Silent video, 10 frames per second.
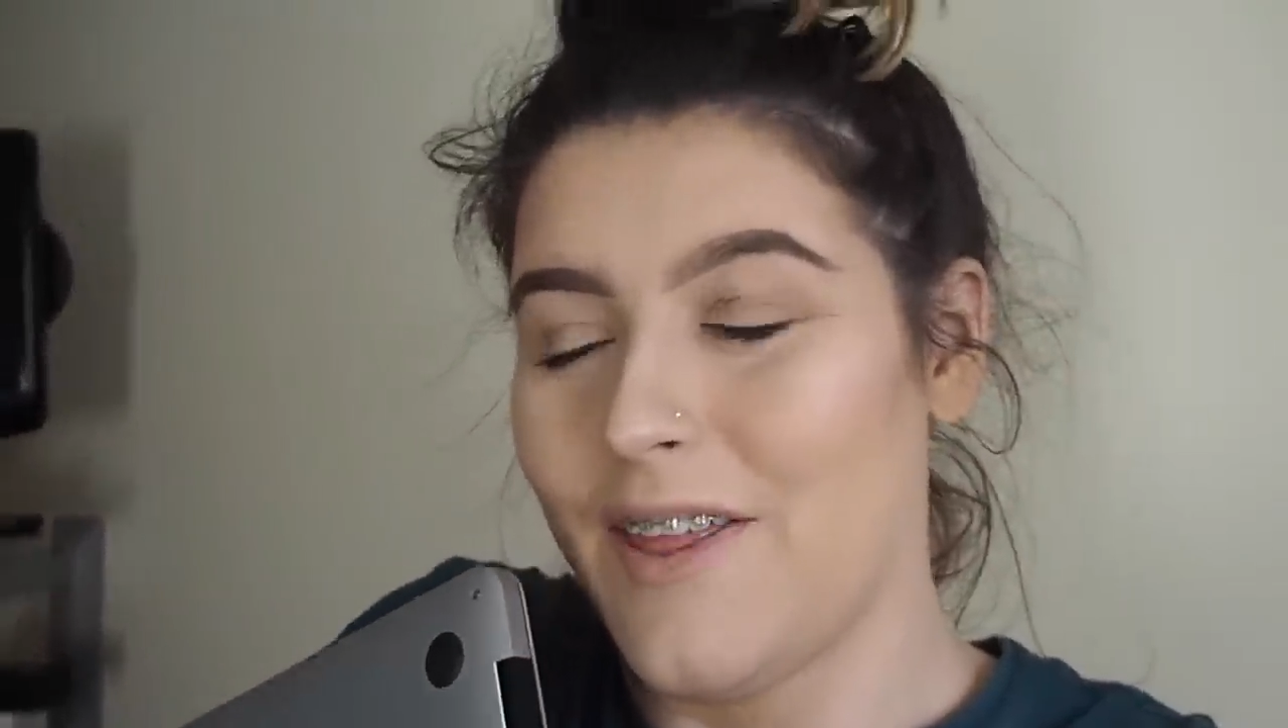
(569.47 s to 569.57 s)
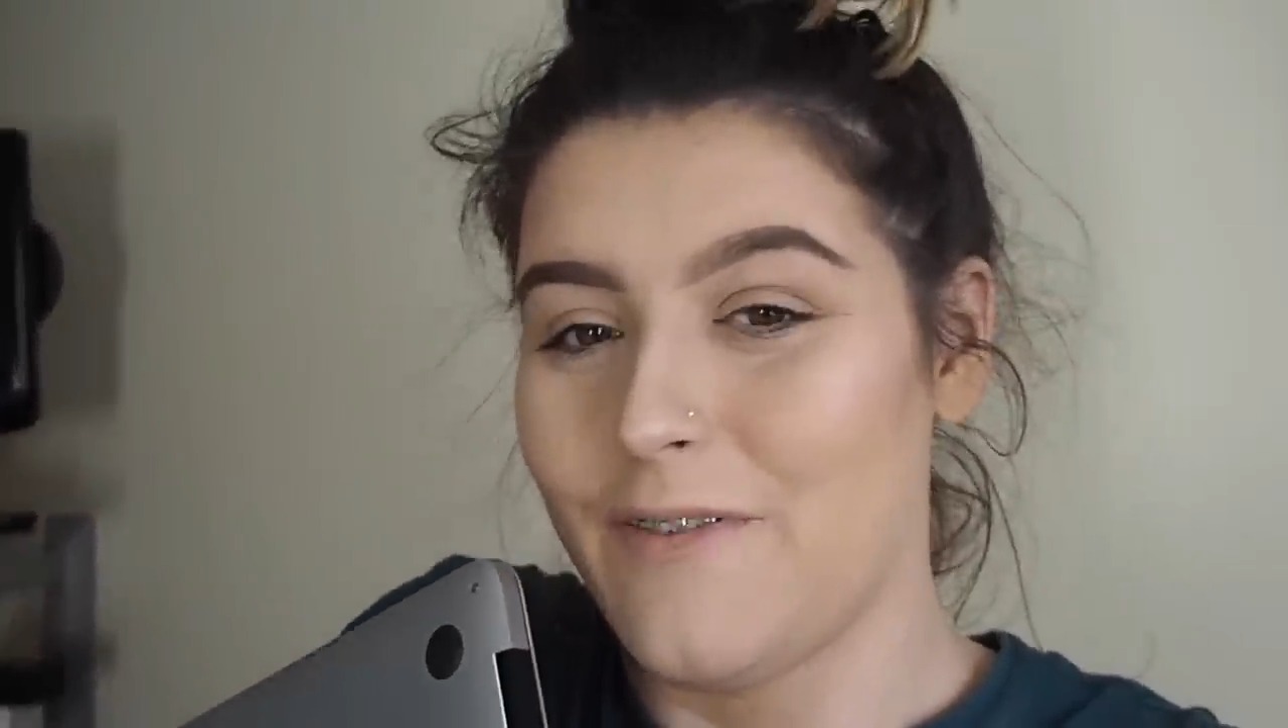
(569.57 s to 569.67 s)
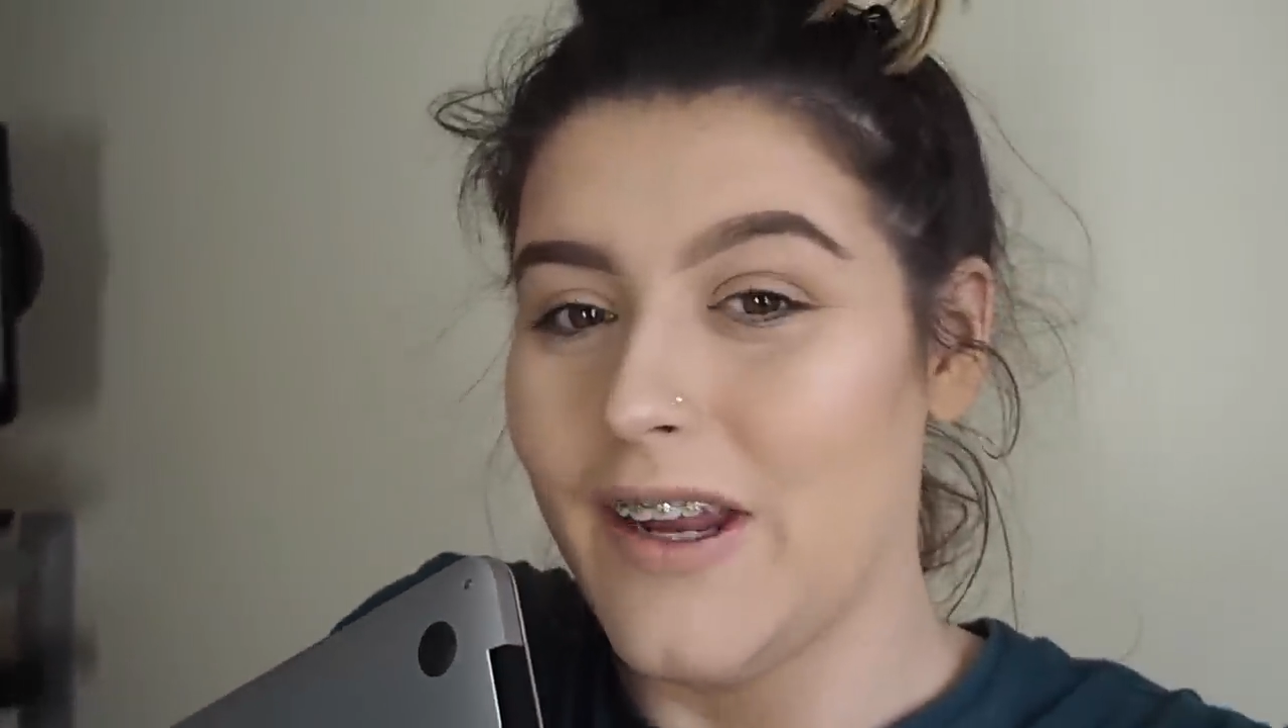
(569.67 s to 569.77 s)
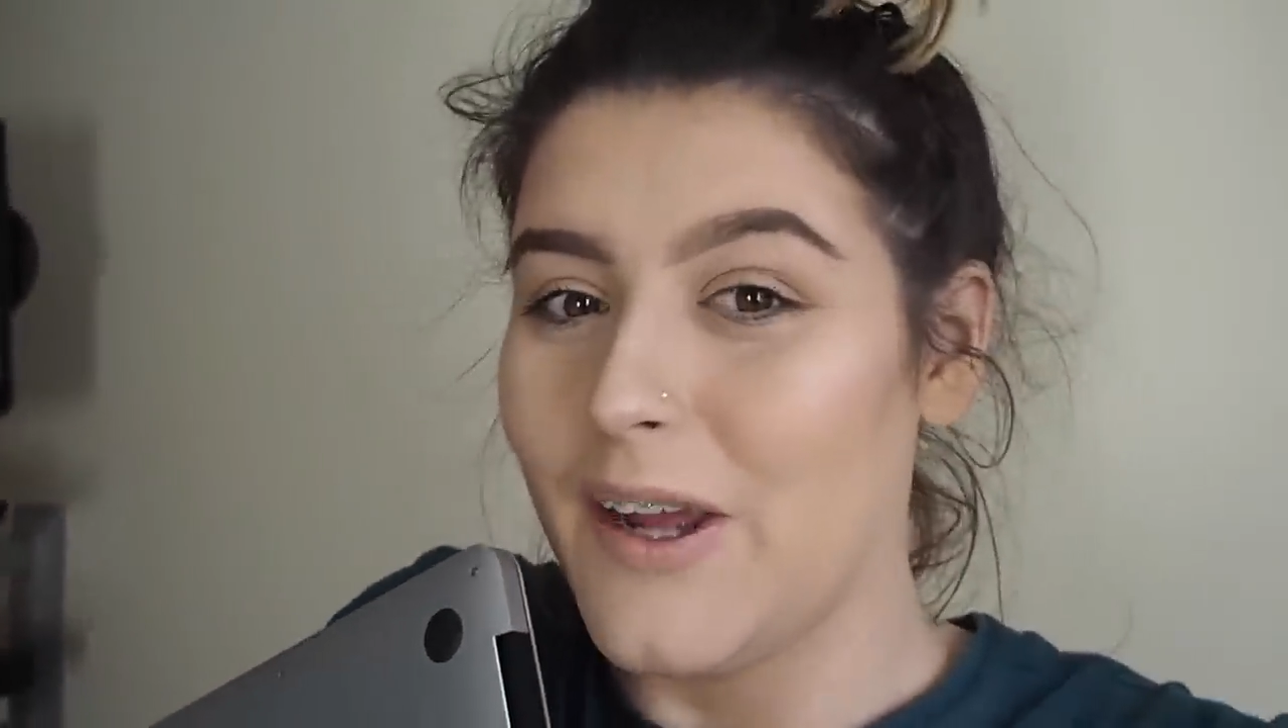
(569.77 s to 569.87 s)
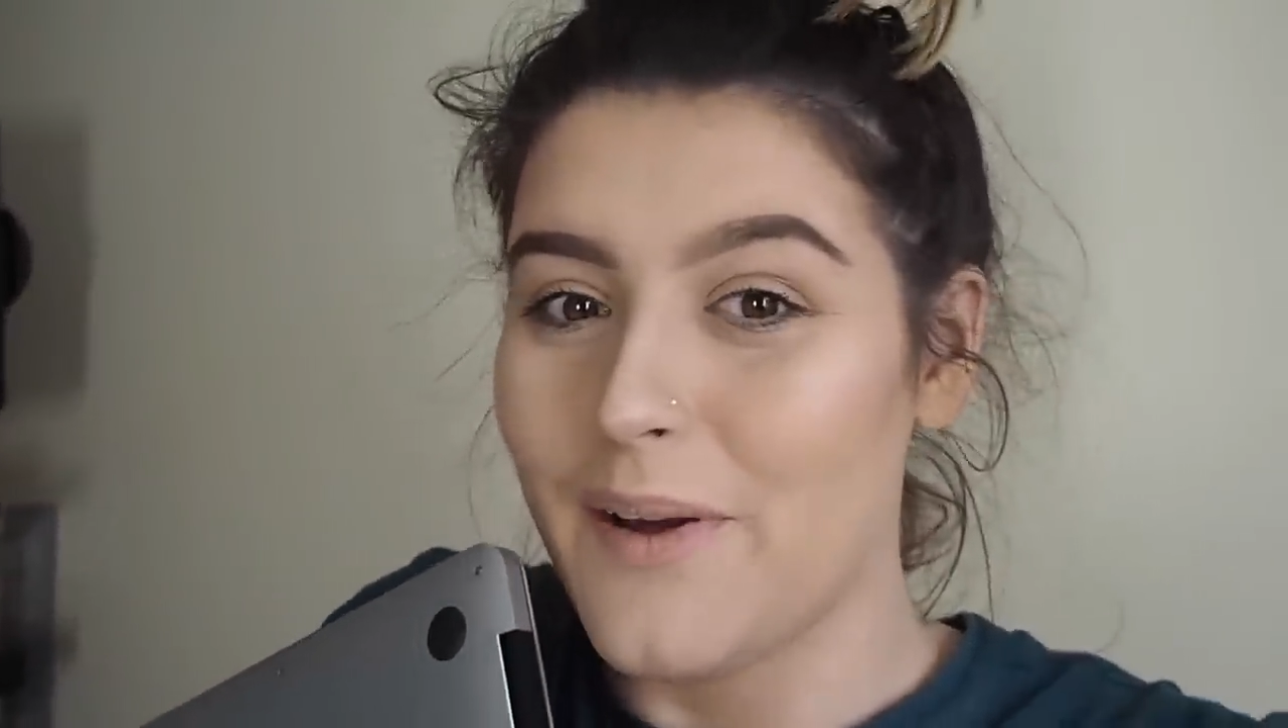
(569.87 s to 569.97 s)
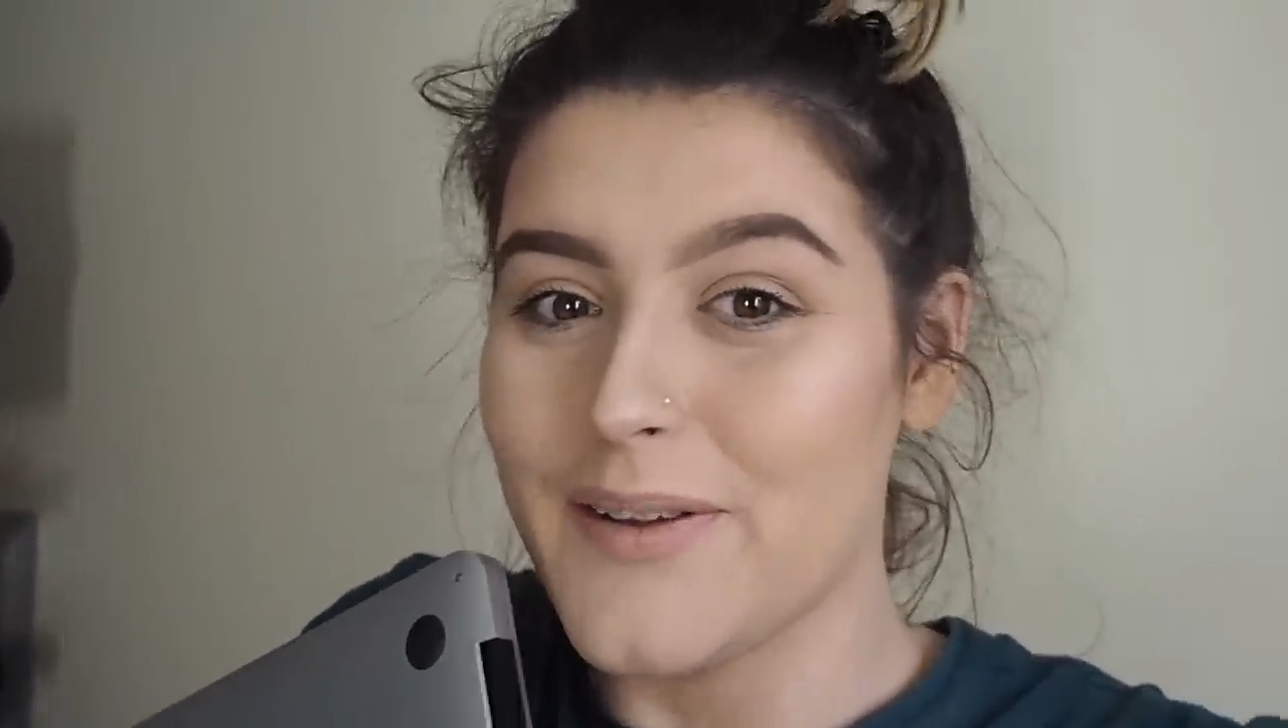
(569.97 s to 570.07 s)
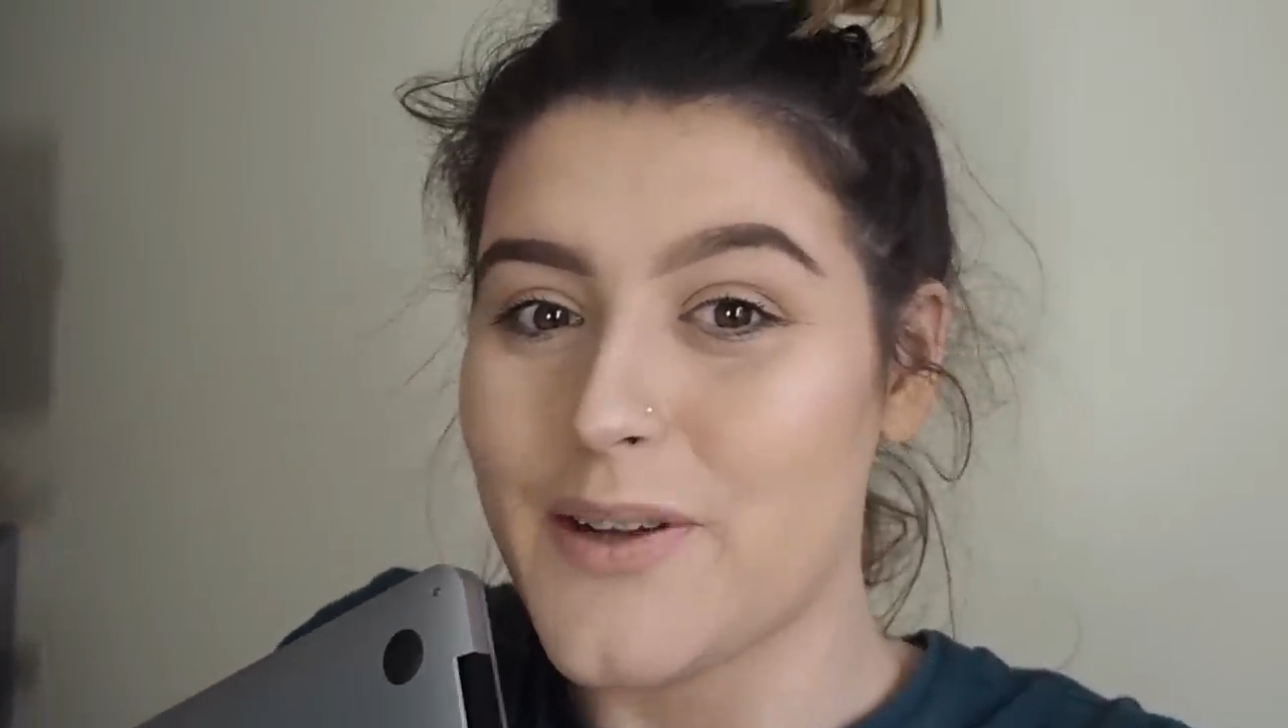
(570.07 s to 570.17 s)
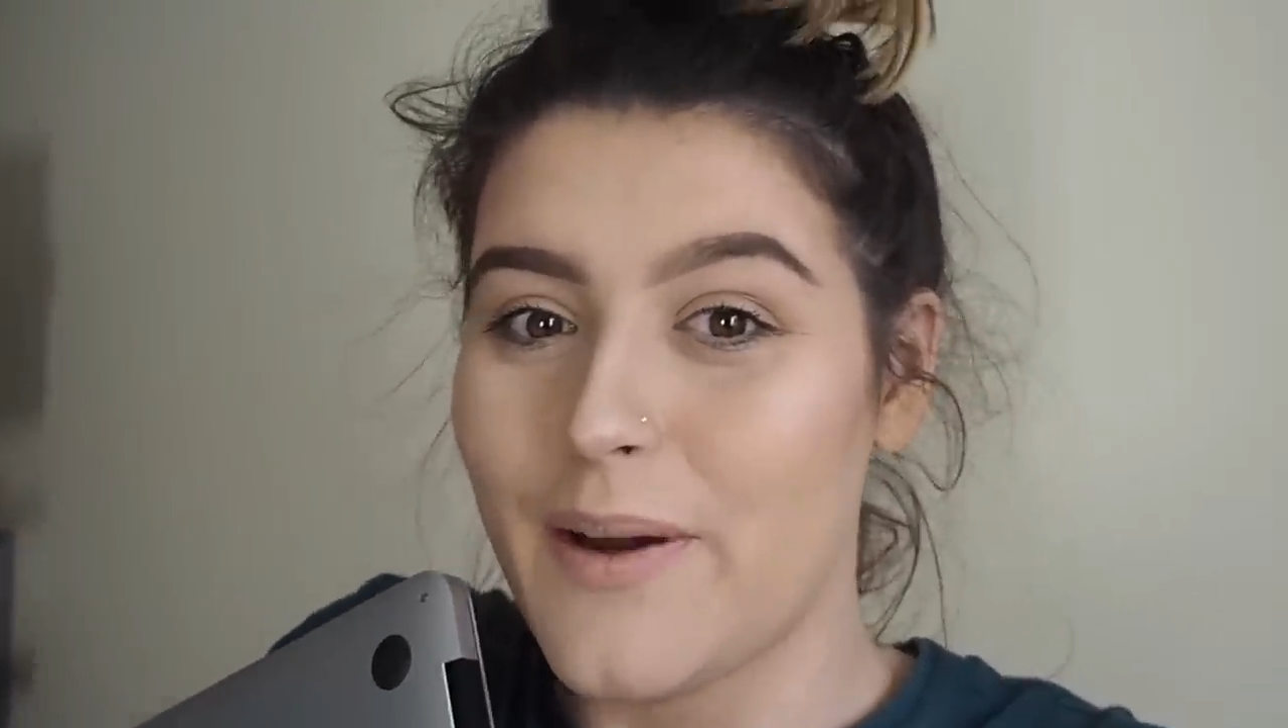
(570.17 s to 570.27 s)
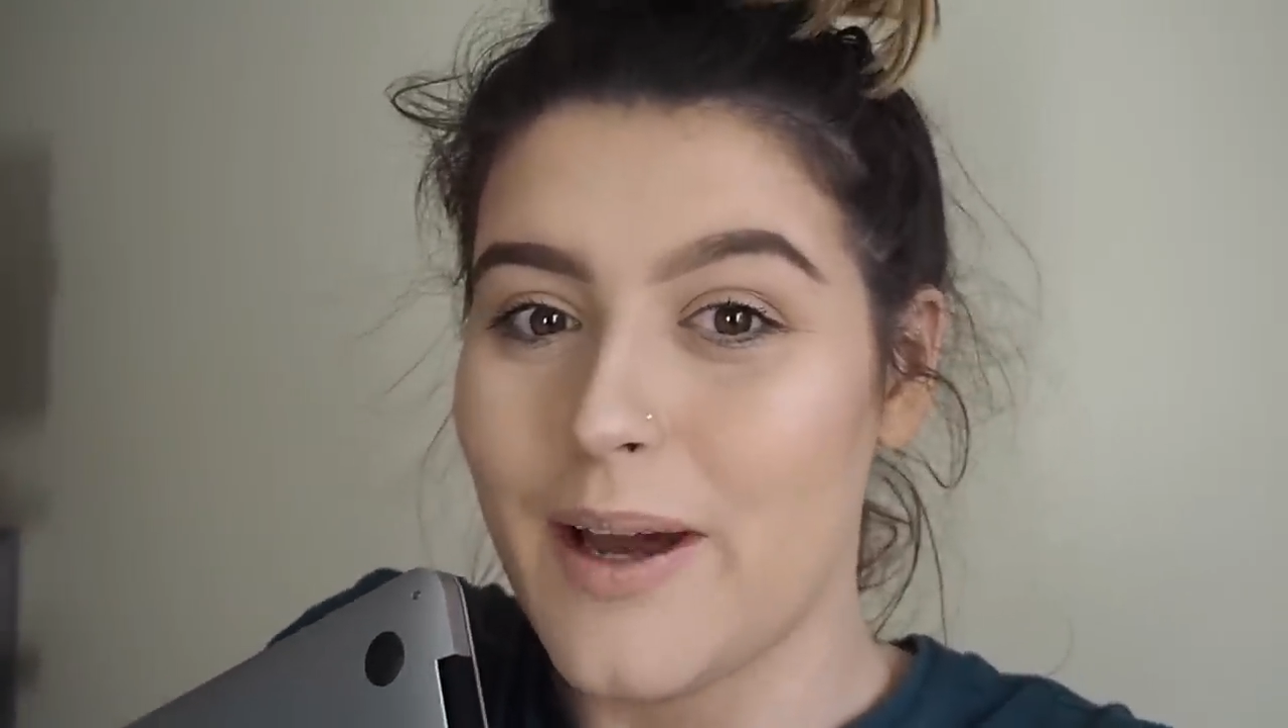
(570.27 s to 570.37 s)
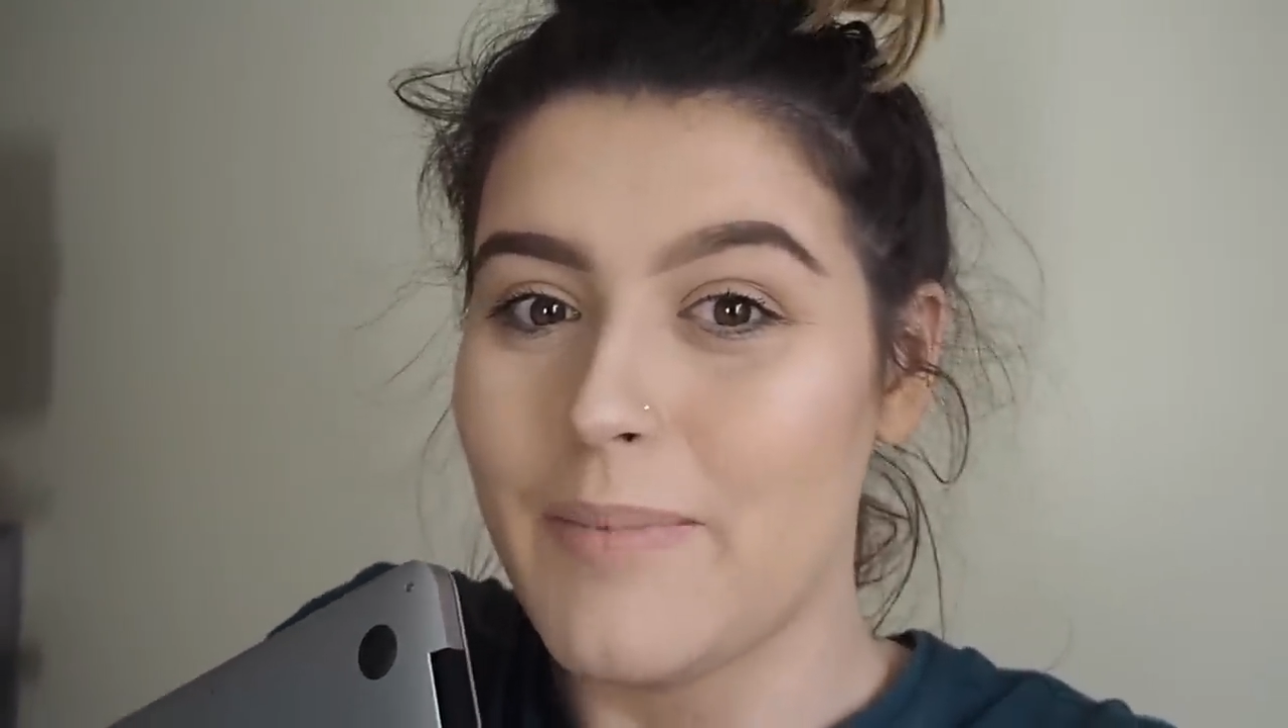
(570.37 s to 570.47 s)
other video that's
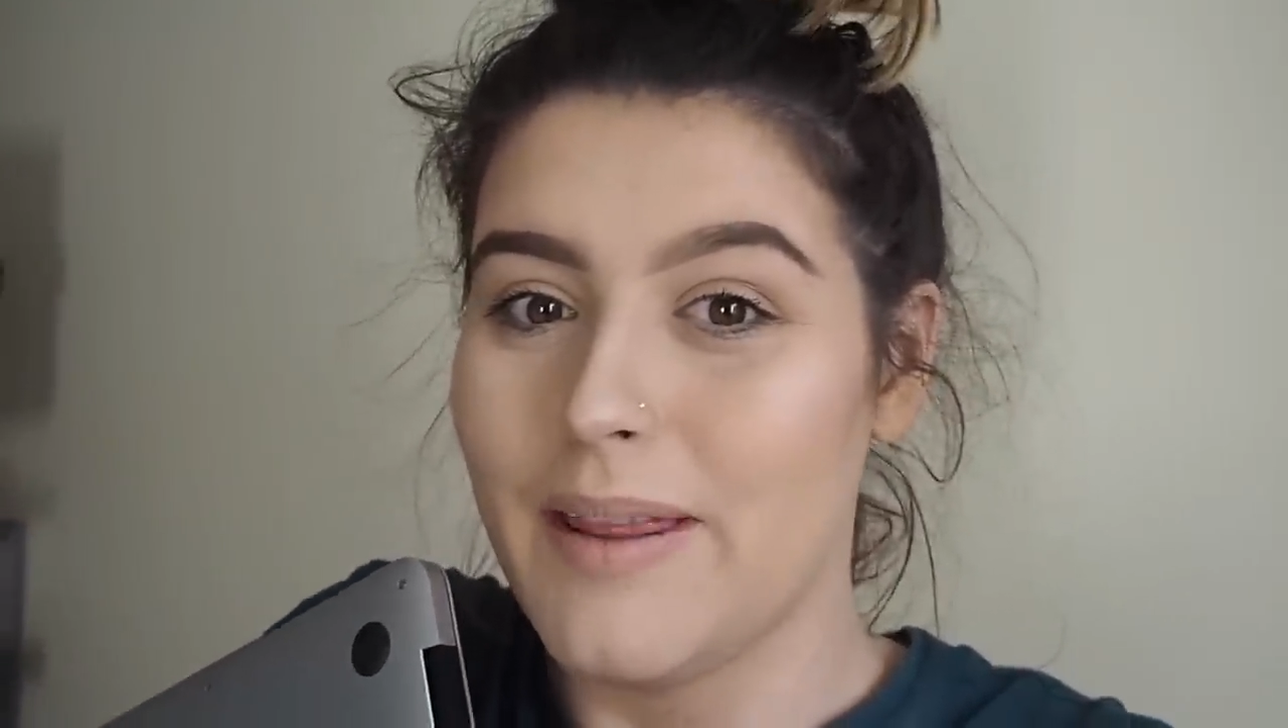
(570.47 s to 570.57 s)
going up